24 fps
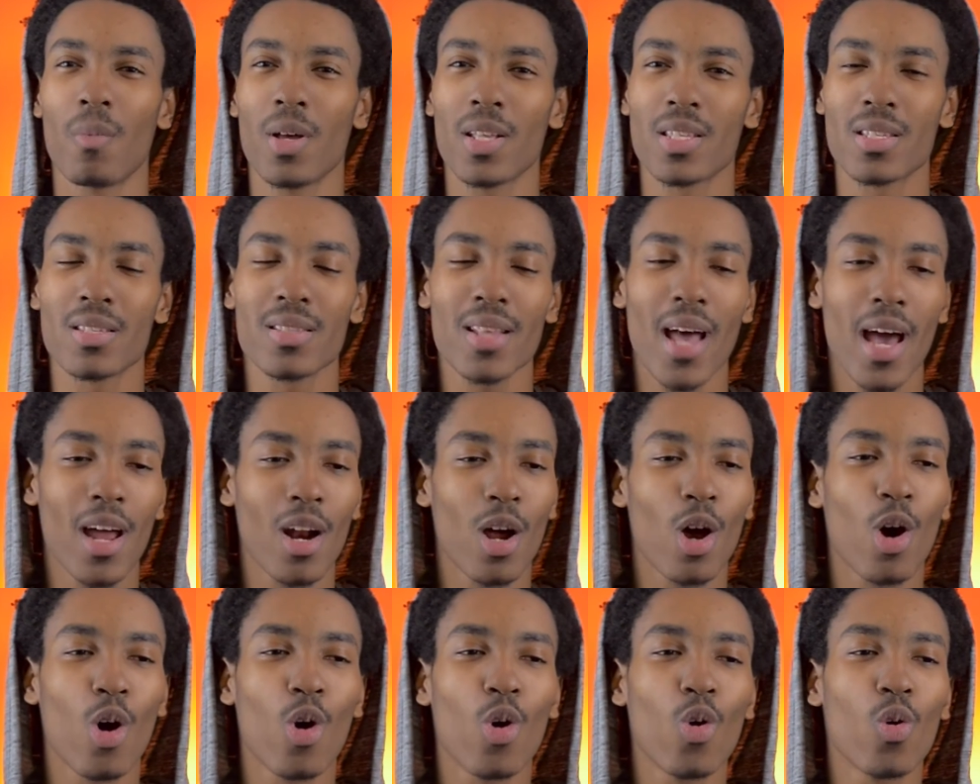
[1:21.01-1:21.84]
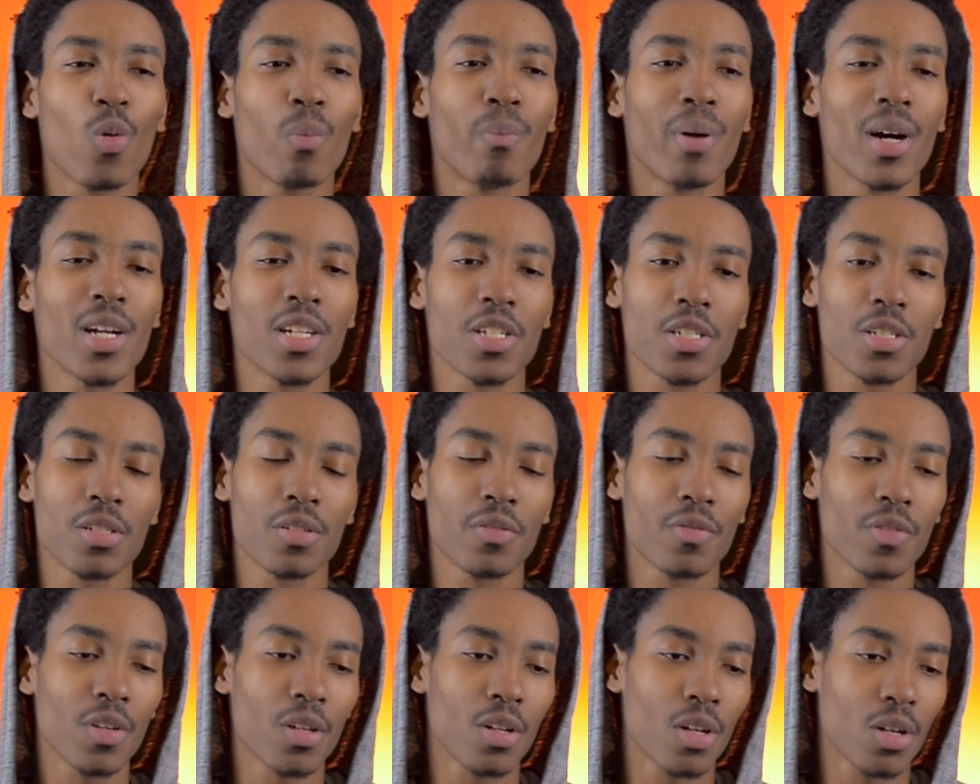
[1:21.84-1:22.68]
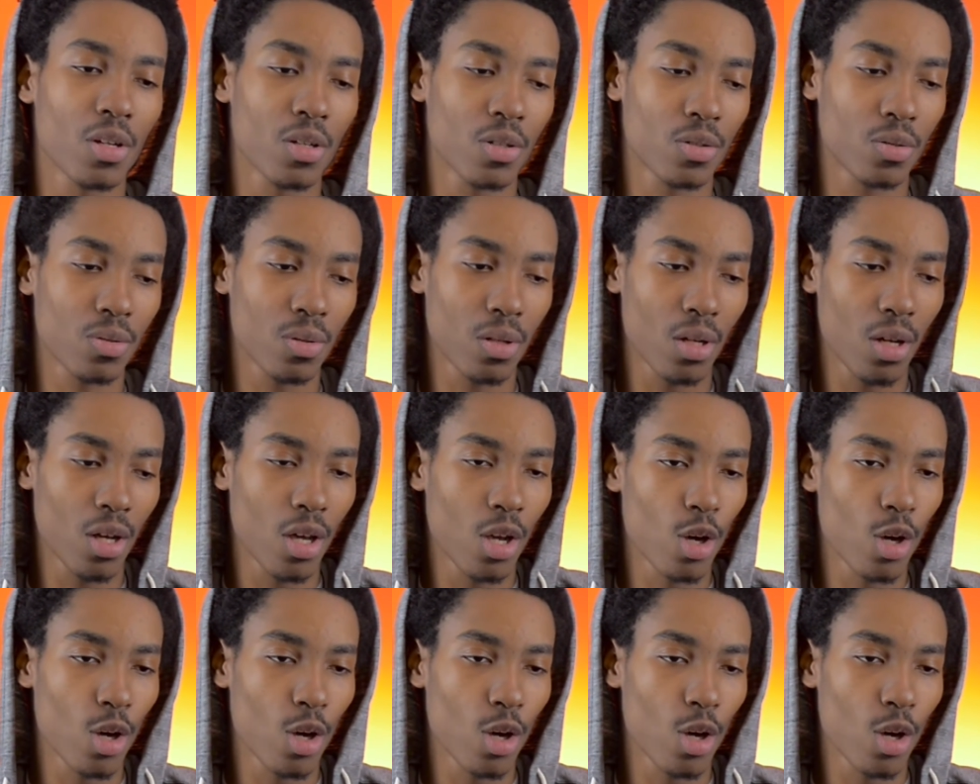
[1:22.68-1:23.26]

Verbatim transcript: It's not a whole bunch of, you know,